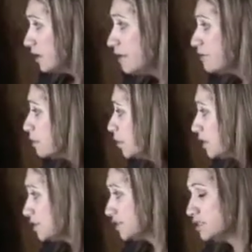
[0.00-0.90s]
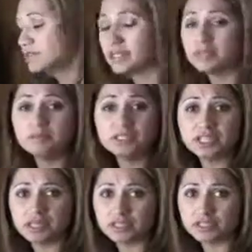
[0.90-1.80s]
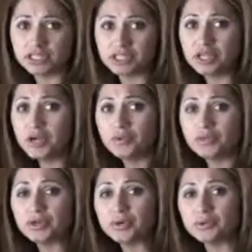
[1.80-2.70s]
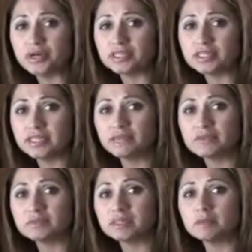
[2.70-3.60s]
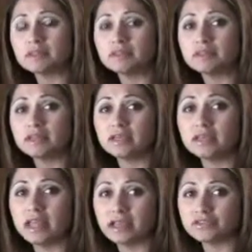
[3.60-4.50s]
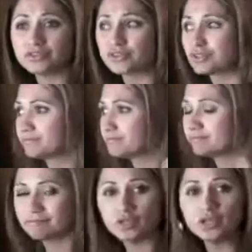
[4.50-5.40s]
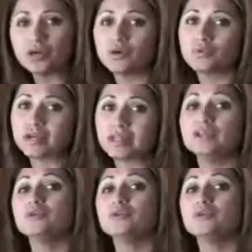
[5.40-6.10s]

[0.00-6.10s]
Give them questions that can be challenging. We don't want to give them something that they can answer, quickly.